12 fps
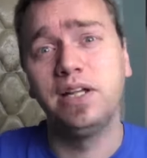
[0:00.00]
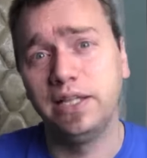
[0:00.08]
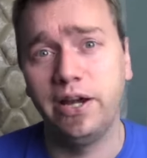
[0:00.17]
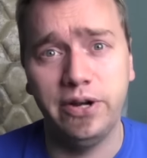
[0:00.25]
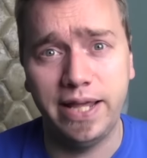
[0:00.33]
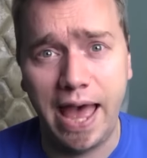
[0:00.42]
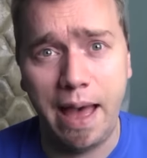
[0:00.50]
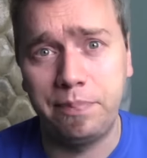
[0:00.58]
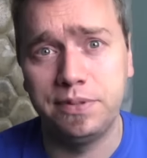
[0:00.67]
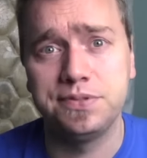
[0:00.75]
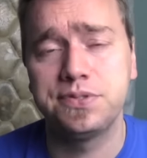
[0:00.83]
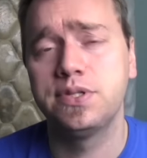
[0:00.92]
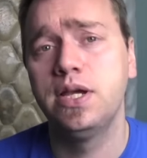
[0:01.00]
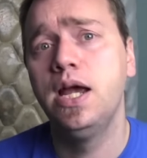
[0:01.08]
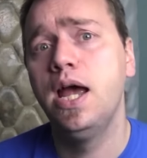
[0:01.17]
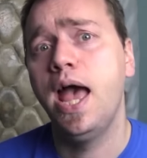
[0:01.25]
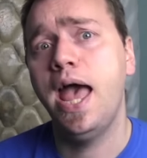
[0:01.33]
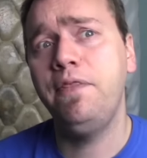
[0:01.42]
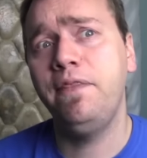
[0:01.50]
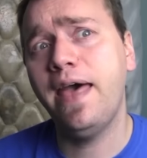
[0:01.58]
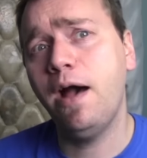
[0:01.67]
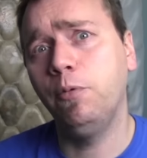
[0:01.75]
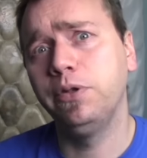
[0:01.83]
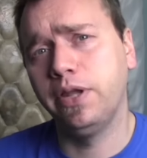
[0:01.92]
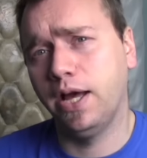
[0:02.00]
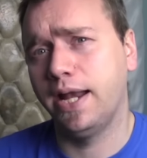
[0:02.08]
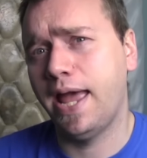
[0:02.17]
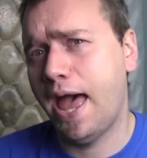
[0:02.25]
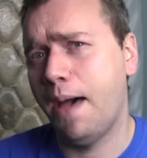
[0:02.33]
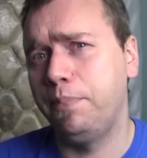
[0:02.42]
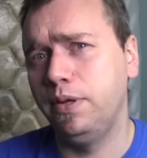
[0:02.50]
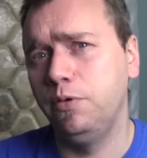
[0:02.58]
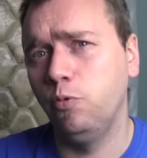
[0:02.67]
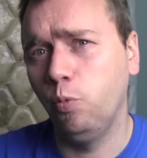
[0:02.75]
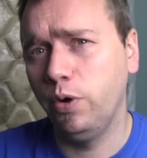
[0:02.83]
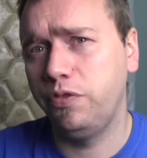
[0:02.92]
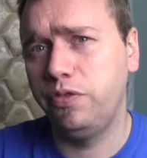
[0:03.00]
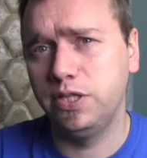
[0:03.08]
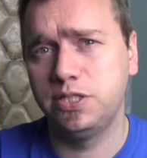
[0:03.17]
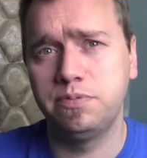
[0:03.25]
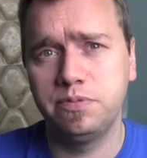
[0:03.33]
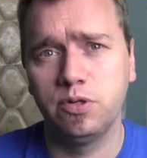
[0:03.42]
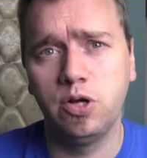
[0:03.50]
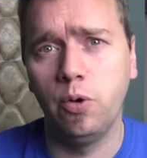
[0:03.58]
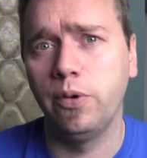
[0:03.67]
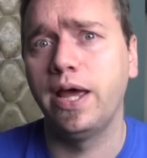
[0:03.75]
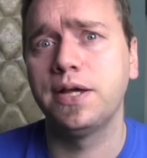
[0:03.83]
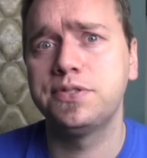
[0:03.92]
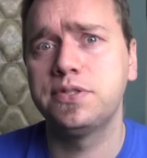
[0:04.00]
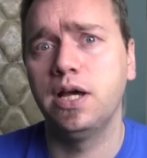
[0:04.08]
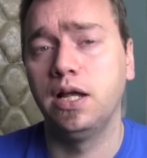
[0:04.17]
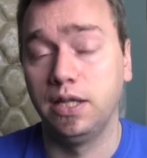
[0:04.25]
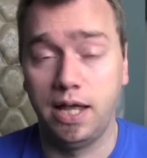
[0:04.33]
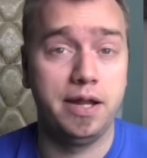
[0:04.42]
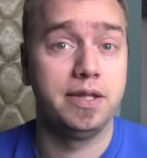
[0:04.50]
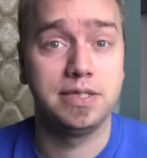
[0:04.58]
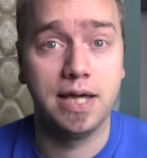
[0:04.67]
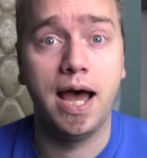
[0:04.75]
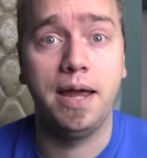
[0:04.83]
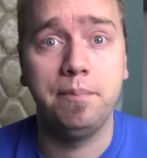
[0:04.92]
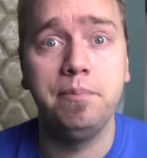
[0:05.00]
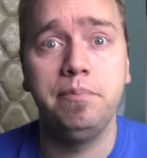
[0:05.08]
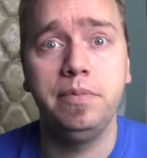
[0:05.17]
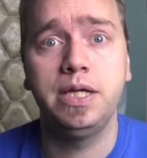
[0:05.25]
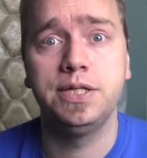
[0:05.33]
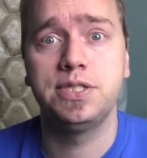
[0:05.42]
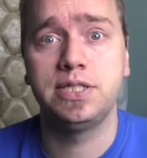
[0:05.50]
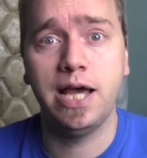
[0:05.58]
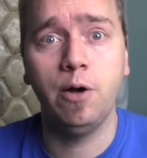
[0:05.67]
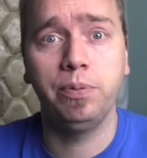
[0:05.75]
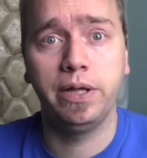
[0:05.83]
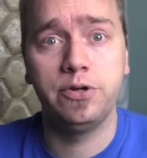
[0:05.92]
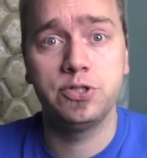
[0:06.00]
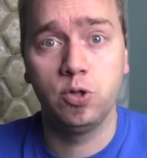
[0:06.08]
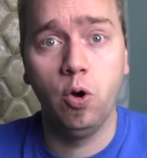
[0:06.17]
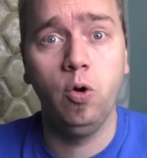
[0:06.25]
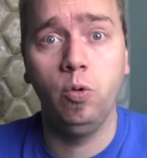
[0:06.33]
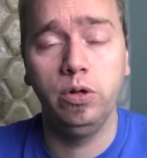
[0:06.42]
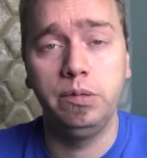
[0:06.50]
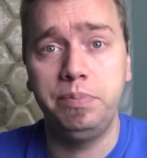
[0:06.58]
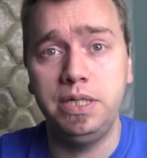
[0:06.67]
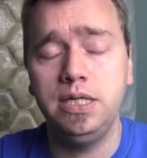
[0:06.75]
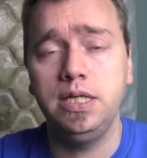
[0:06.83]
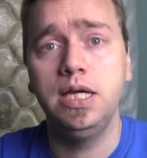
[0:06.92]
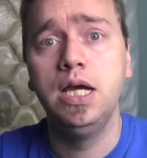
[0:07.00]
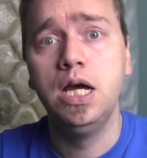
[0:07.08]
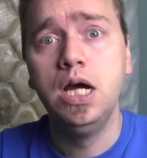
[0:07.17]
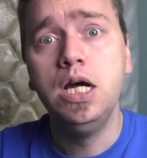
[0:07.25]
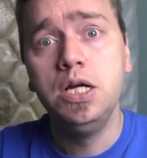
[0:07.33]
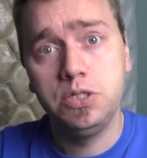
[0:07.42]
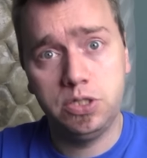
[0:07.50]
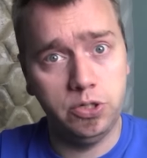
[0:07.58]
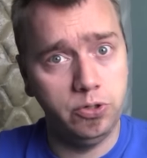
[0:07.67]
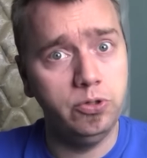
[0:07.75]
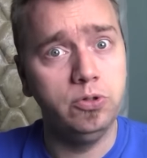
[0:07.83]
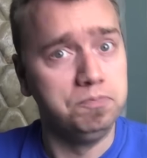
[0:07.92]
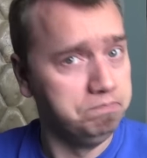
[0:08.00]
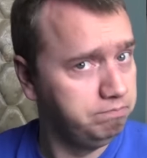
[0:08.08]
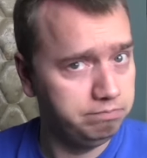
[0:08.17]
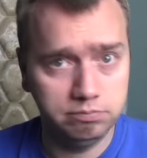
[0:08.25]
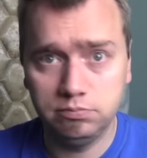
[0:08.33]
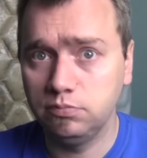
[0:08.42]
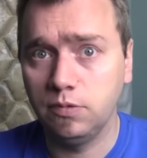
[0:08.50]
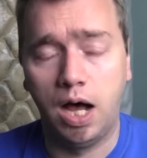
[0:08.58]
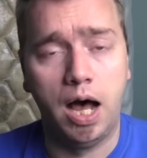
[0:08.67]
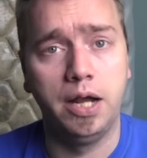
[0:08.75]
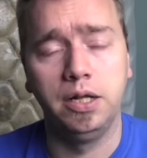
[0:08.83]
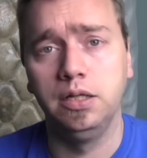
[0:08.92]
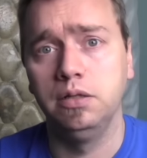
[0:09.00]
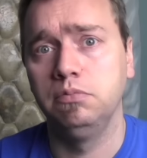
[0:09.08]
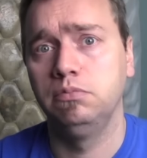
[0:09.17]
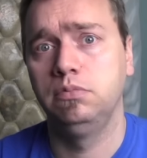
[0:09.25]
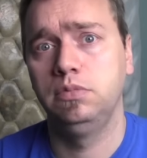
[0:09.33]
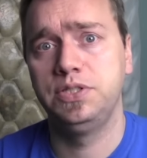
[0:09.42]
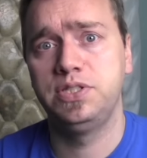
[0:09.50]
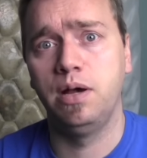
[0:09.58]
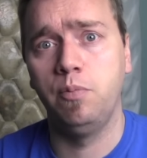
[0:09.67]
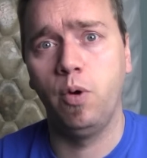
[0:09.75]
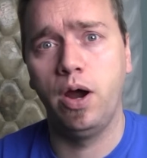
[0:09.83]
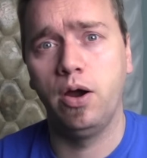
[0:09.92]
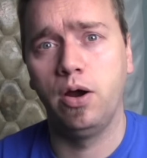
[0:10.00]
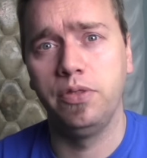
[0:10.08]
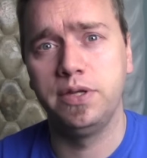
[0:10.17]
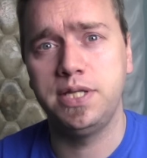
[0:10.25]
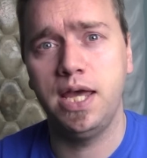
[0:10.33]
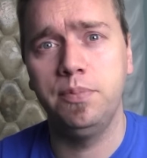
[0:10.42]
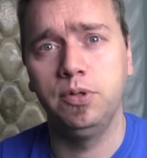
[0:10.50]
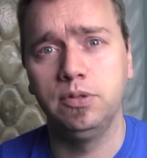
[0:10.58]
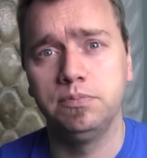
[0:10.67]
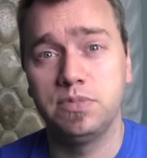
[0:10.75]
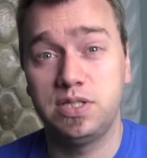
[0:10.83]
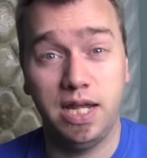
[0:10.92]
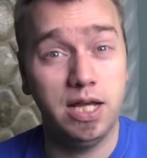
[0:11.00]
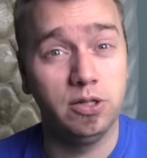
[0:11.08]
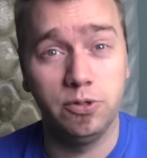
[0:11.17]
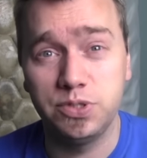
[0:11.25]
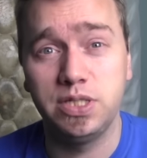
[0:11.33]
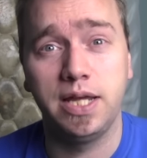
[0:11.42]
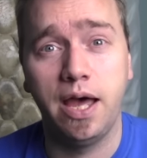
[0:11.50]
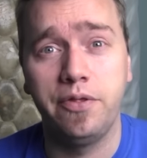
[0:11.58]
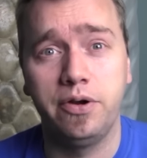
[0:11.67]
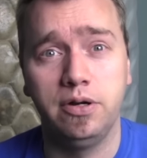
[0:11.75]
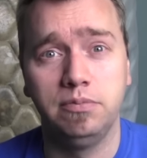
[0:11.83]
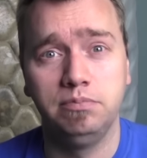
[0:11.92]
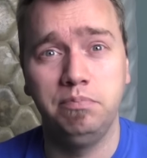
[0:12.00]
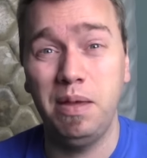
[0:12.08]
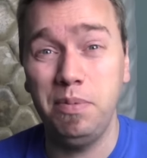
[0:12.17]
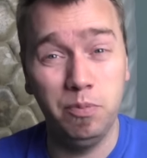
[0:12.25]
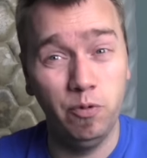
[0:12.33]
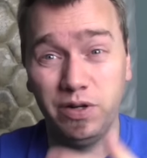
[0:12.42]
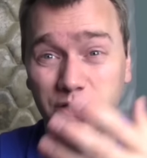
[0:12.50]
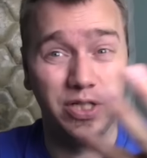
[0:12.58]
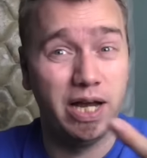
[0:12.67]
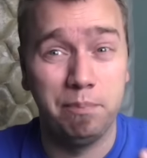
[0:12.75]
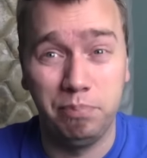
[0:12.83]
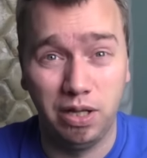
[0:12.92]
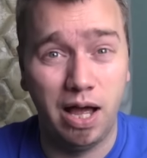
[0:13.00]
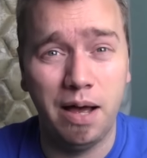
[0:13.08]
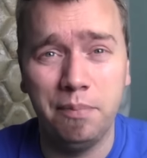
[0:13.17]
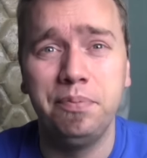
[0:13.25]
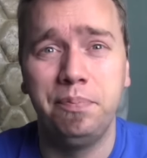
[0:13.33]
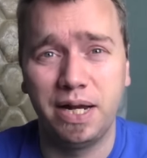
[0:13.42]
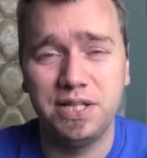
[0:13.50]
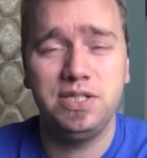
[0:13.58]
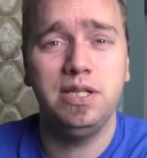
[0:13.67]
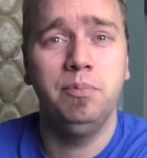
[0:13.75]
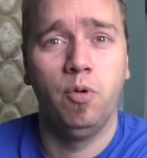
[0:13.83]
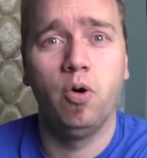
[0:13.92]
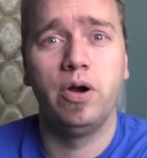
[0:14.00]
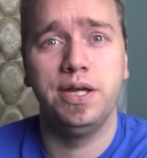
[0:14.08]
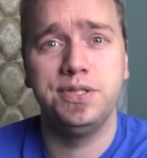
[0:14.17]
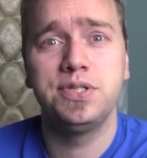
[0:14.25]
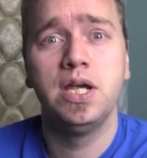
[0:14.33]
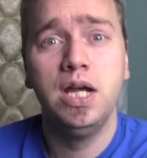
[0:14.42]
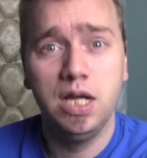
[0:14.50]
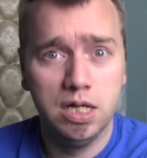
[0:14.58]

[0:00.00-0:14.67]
the hilarity happens. And that will not happen with this Codex a lot of the time. Because the Tau player's goal will be to huddle somewhere on the table, stay close together, maybe move in a giant blob, but I see it more as